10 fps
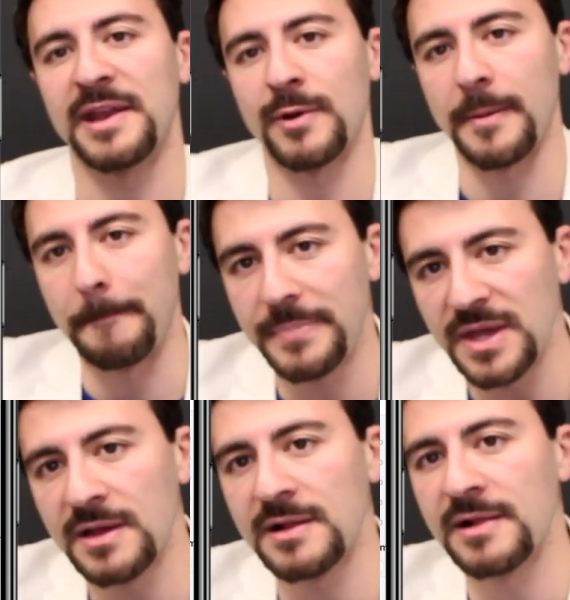and you want to
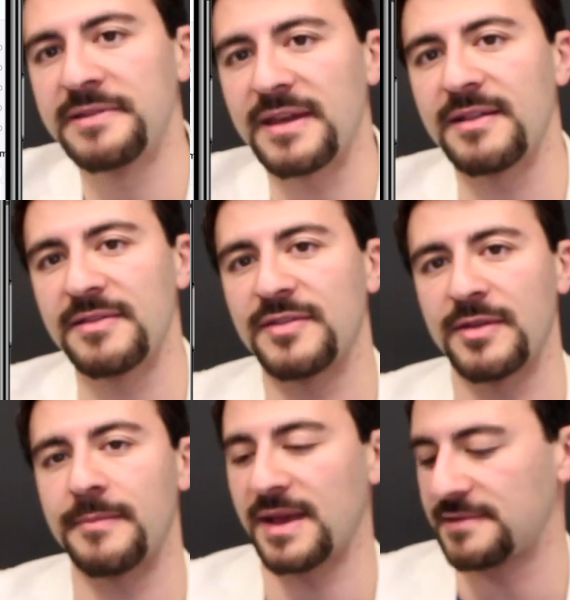build into
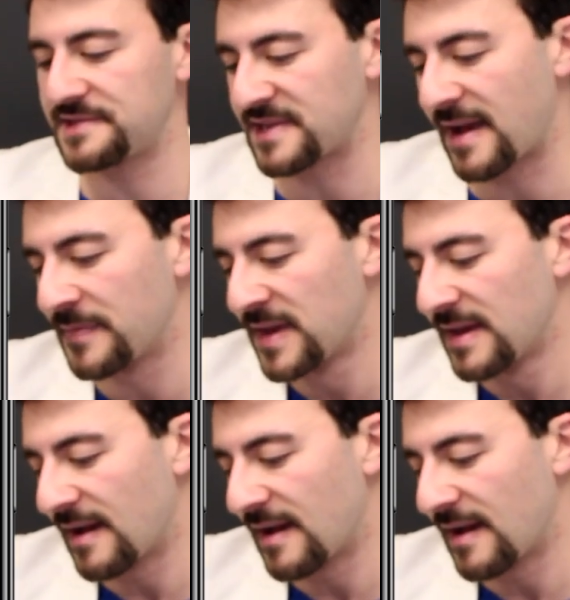the main set.